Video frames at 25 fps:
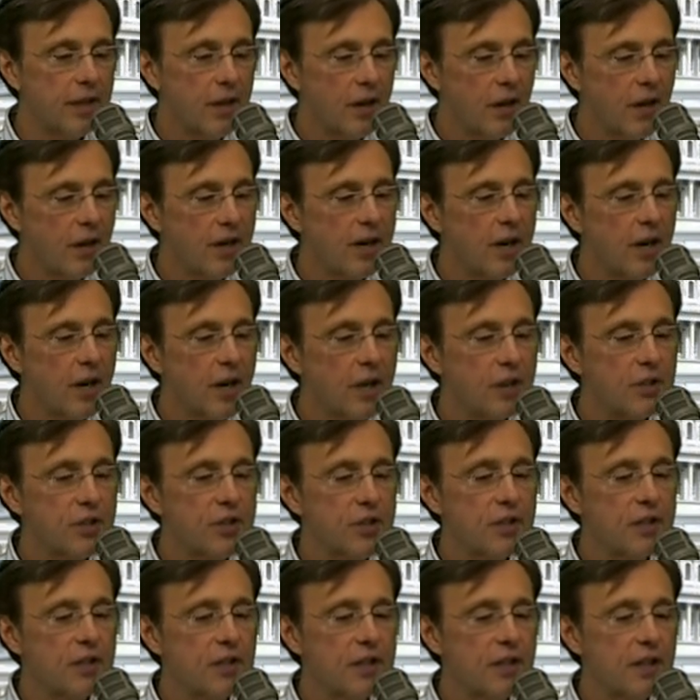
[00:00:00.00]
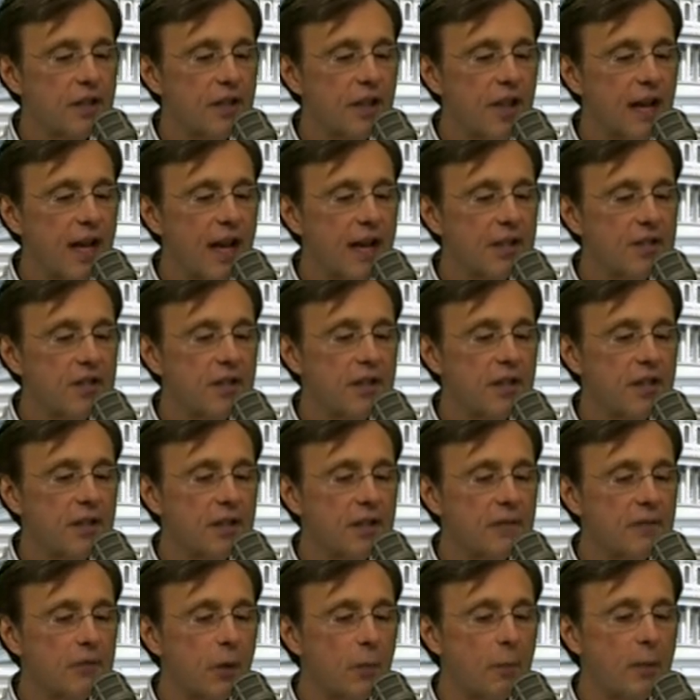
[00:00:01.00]
Erickson asking
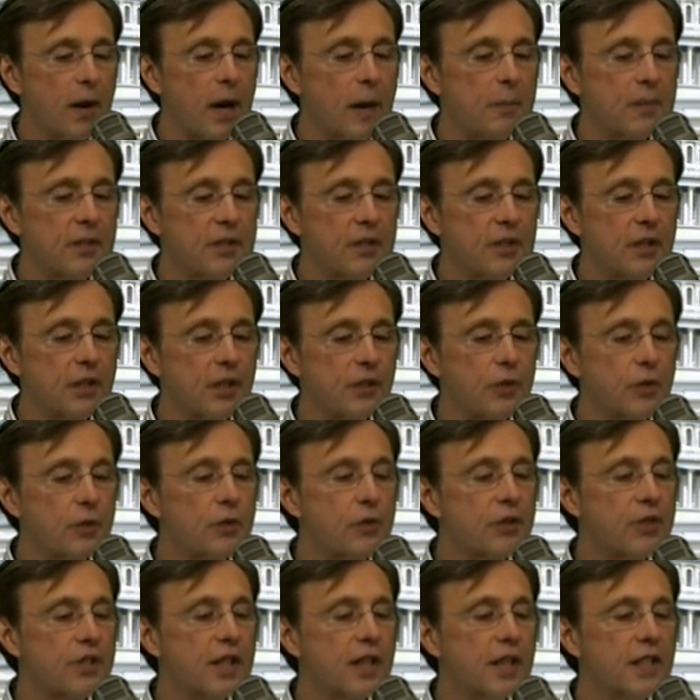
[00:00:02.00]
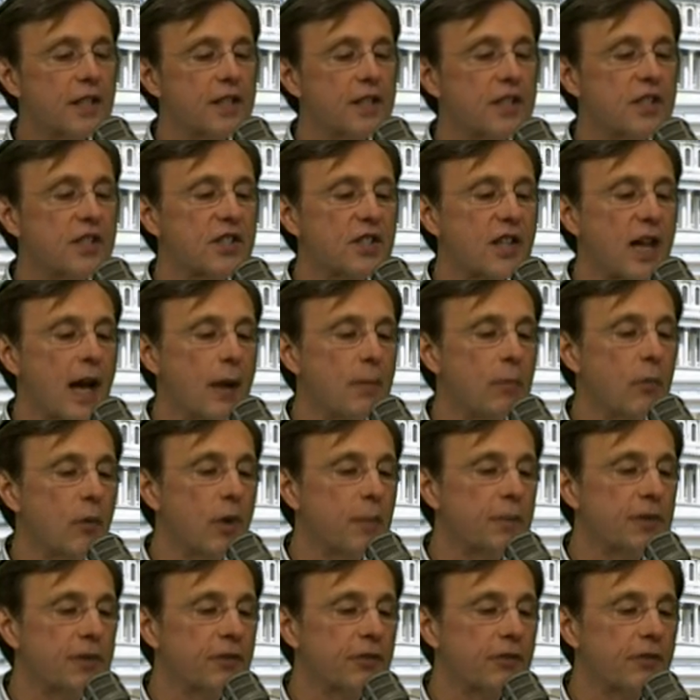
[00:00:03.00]
if Obama's going to crusade to stop
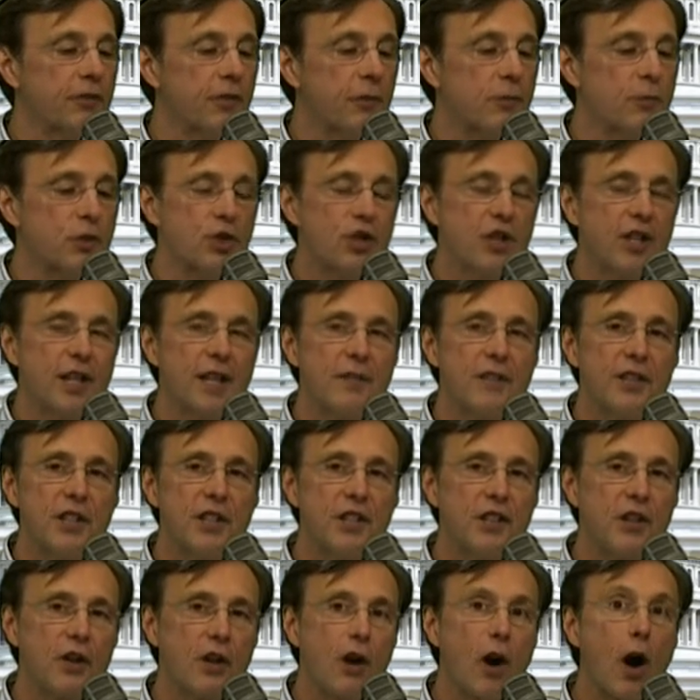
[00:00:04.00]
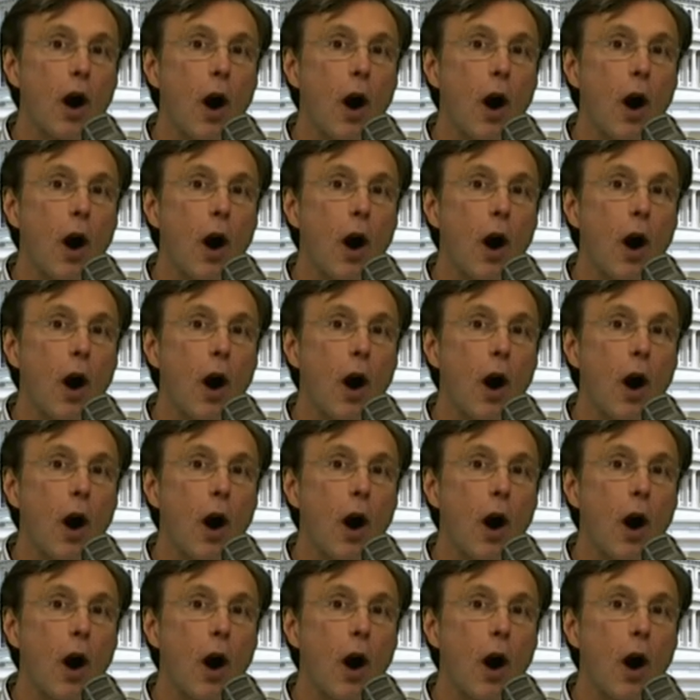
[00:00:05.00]
women from shaving their